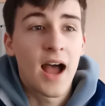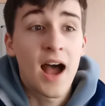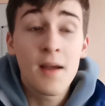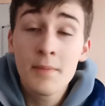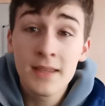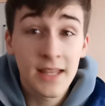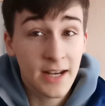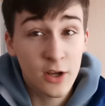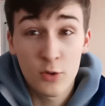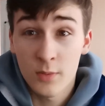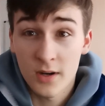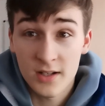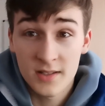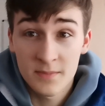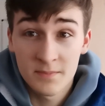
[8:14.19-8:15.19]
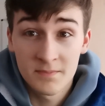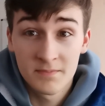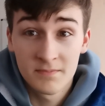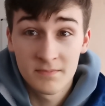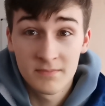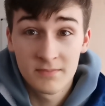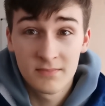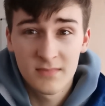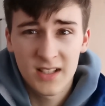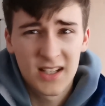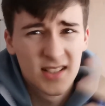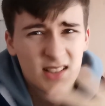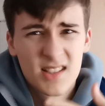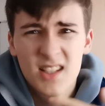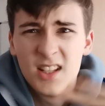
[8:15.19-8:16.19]
I've been getting homeworks
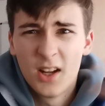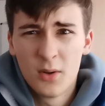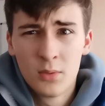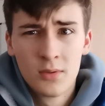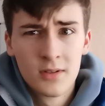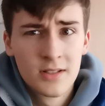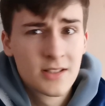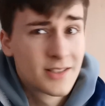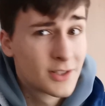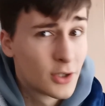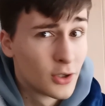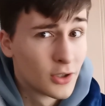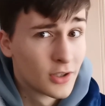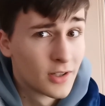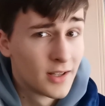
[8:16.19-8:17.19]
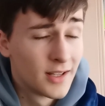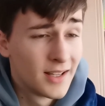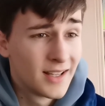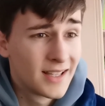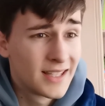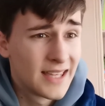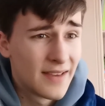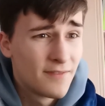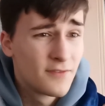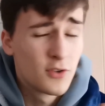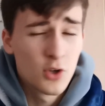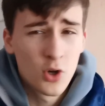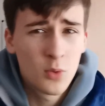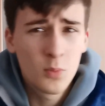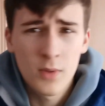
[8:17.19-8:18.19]
because, school gives
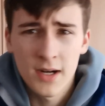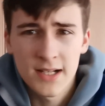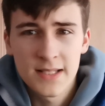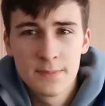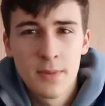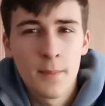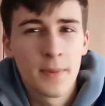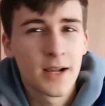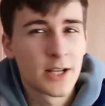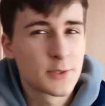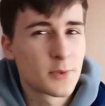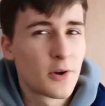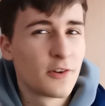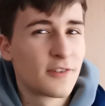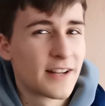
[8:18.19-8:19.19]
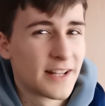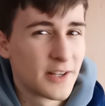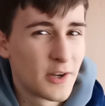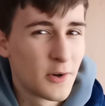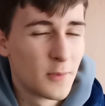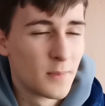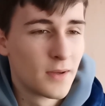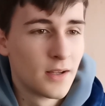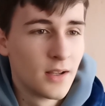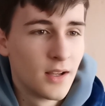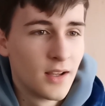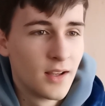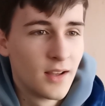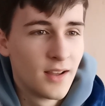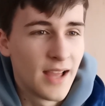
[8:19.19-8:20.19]
you homeworks, but because we're already at home,
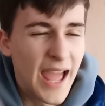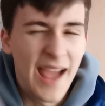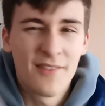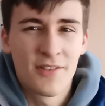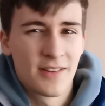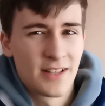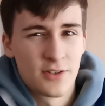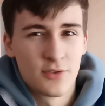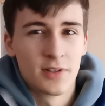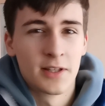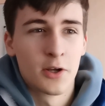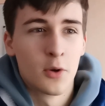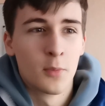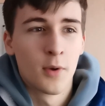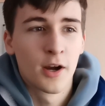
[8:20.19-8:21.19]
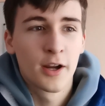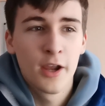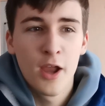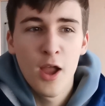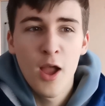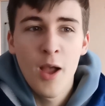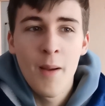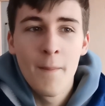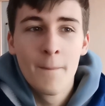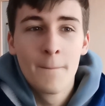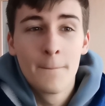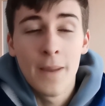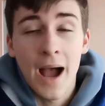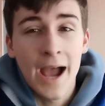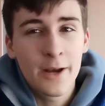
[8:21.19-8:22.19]
everything's really homework.
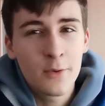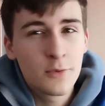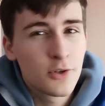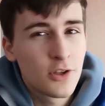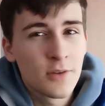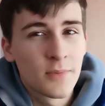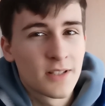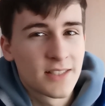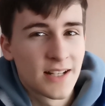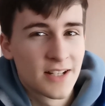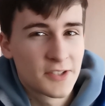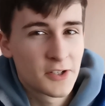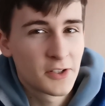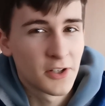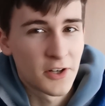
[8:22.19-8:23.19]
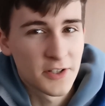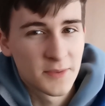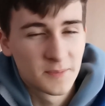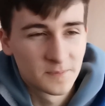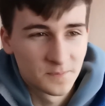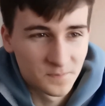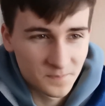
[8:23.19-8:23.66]
But I don't do them outside of school hours.